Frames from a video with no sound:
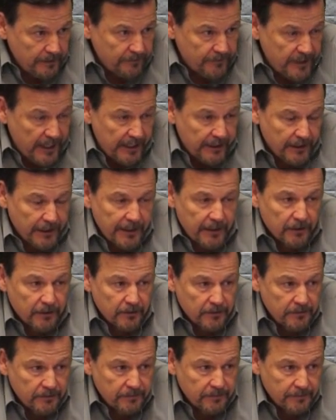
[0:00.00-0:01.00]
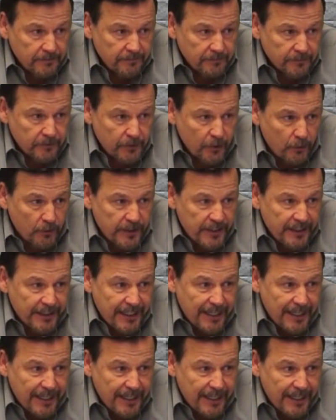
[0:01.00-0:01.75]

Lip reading: of Ted Little, Tony